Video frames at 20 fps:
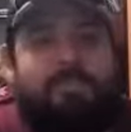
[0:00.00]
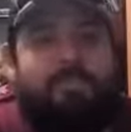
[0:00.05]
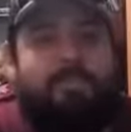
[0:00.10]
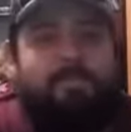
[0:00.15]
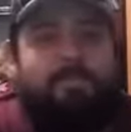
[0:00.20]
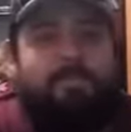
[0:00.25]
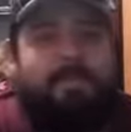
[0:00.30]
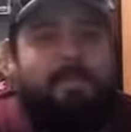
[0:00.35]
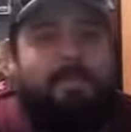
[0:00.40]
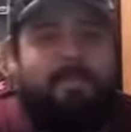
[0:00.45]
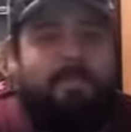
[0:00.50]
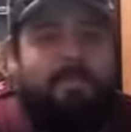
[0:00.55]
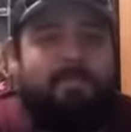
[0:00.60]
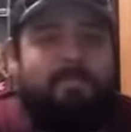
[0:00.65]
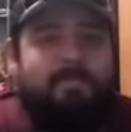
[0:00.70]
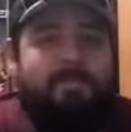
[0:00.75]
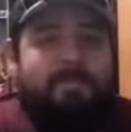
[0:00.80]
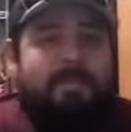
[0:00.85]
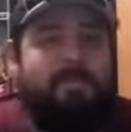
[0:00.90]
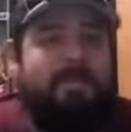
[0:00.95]
should be about a
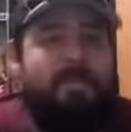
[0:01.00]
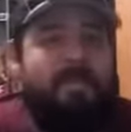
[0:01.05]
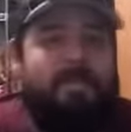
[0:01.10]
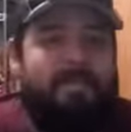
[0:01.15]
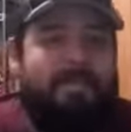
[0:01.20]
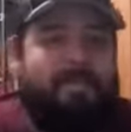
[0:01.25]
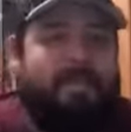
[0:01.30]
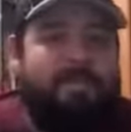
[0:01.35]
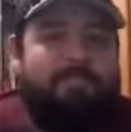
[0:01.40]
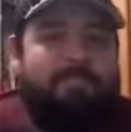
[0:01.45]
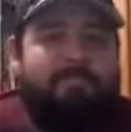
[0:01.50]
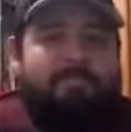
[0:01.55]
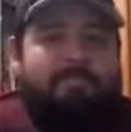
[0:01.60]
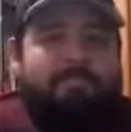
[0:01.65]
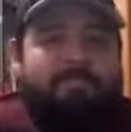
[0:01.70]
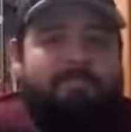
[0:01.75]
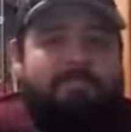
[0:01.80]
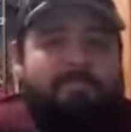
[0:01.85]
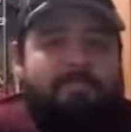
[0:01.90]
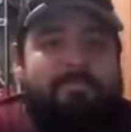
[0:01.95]
community, not
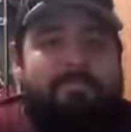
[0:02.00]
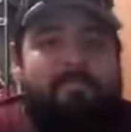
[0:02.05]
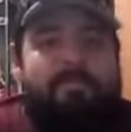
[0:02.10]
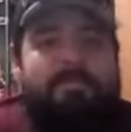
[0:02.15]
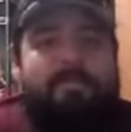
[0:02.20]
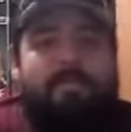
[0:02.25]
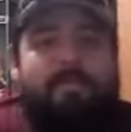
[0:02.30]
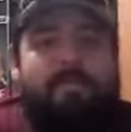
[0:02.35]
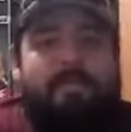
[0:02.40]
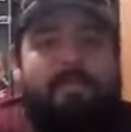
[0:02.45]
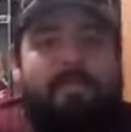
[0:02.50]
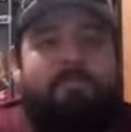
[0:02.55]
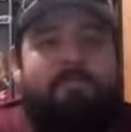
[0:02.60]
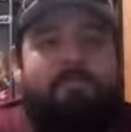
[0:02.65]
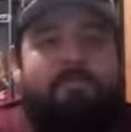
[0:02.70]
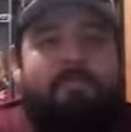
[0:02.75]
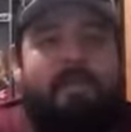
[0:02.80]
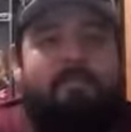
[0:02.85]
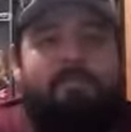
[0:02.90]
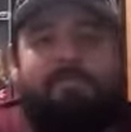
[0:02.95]

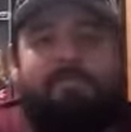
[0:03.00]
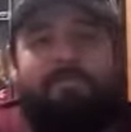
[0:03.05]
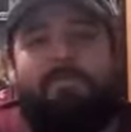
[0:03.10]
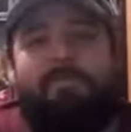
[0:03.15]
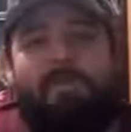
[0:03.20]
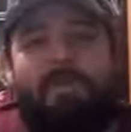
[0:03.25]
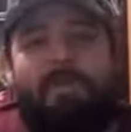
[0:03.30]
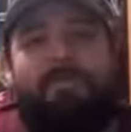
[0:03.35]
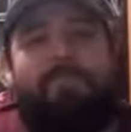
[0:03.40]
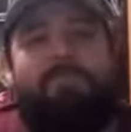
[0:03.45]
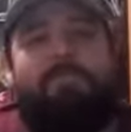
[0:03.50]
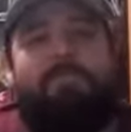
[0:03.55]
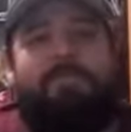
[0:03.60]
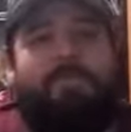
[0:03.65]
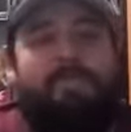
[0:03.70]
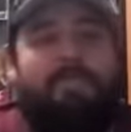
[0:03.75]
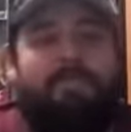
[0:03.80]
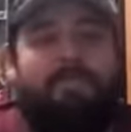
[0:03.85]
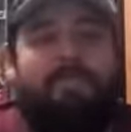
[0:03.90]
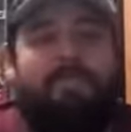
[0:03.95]
every man for himself.
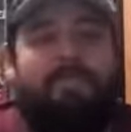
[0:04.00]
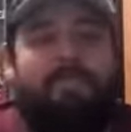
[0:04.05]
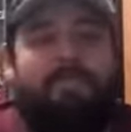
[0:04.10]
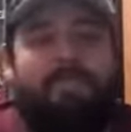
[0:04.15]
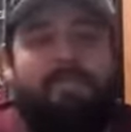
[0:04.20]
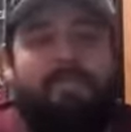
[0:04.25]
And